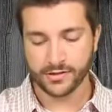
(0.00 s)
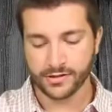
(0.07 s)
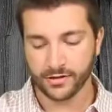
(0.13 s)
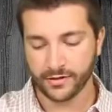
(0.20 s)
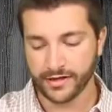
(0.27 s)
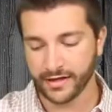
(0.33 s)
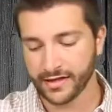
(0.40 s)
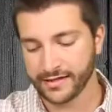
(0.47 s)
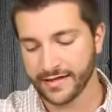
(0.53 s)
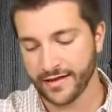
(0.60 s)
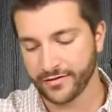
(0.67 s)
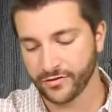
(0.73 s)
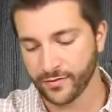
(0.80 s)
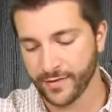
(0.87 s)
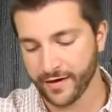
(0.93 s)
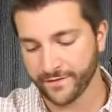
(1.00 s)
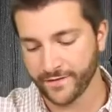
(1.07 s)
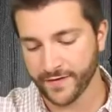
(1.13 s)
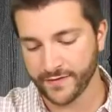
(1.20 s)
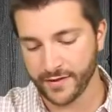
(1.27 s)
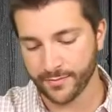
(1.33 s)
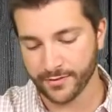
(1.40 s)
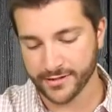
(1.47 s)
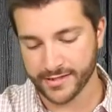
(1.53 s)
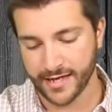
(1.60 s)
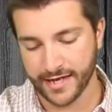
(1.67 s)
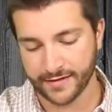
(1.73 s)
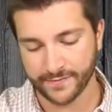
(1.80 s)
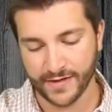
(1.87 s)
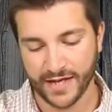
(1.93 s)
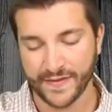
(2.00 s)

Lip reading: So kick it down to about 50%